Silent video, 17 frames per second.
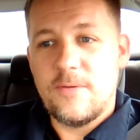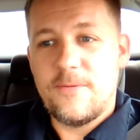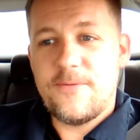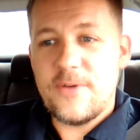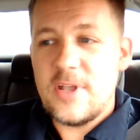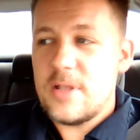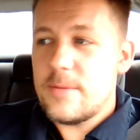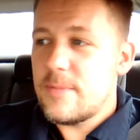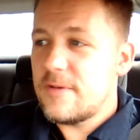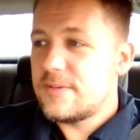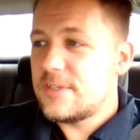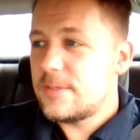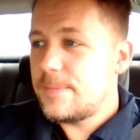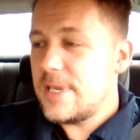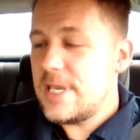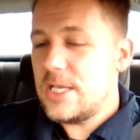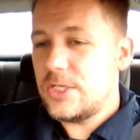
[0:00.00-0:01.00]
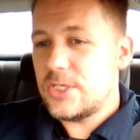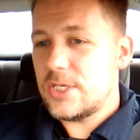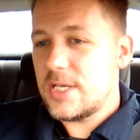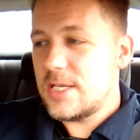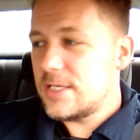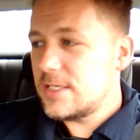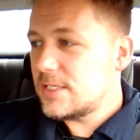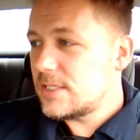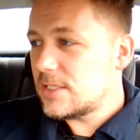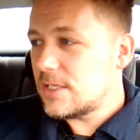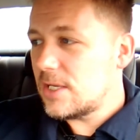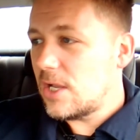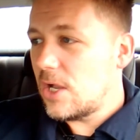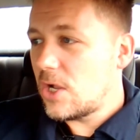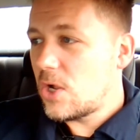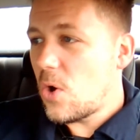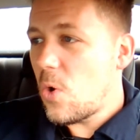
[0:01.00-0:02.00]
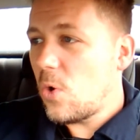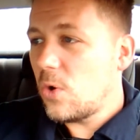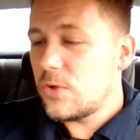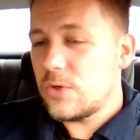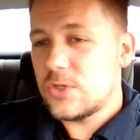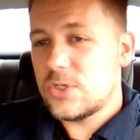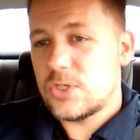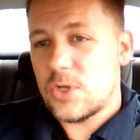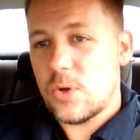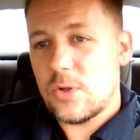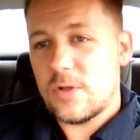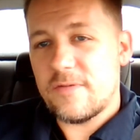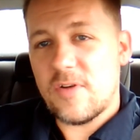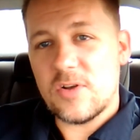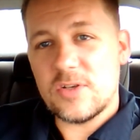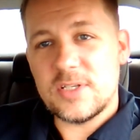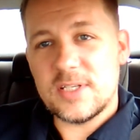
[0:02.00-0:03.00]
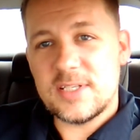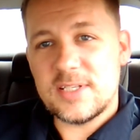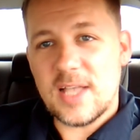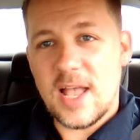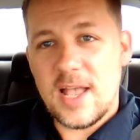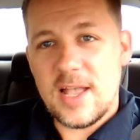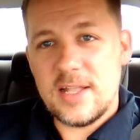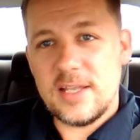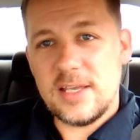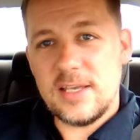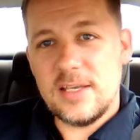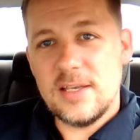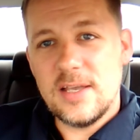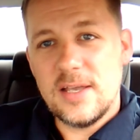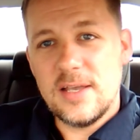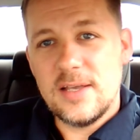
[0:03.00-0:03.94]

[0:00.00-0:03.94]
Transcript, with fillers: Freedom of speech is a cornerstone of our society,